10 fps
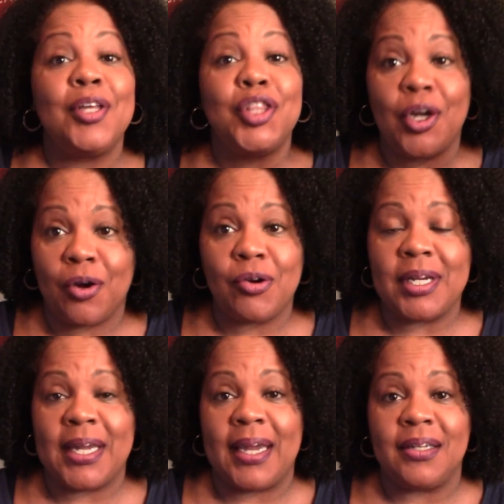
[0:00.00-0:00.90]
the
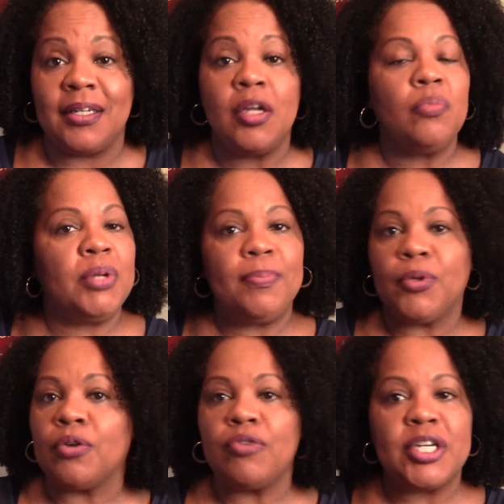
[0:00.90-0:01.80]
hurricane. People
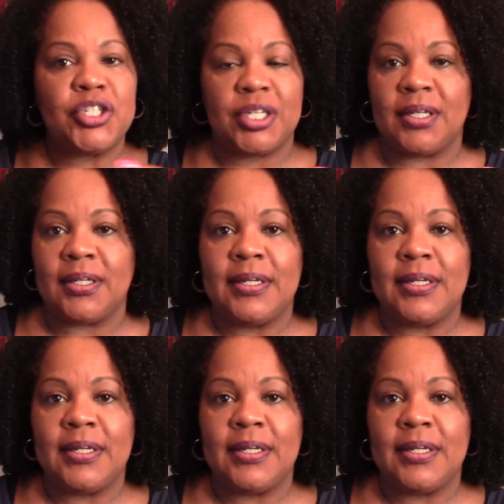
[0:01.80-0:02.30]
are rushing.